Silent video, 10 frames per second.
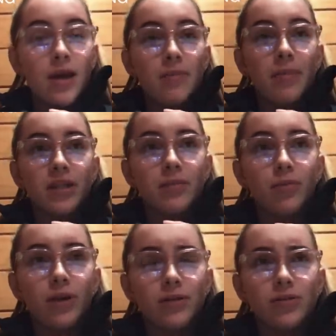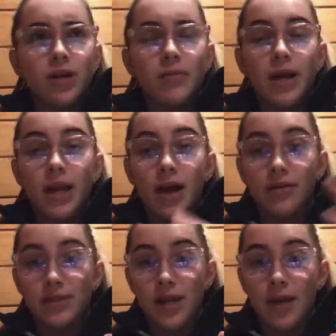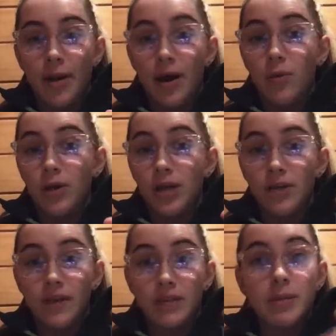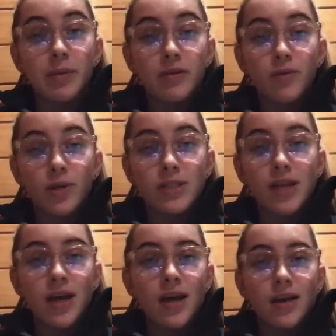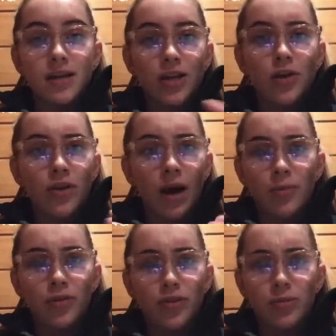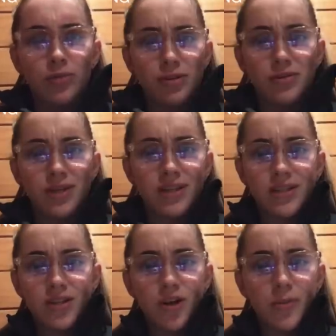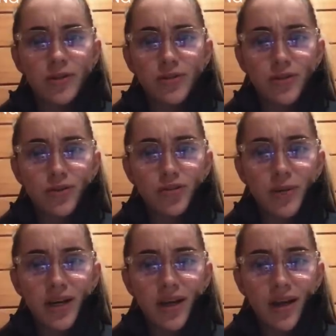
but the point I was trying to make and how I was saying about how I want to give other people a voice is I know that I'm not the only person who gets these comments on social media,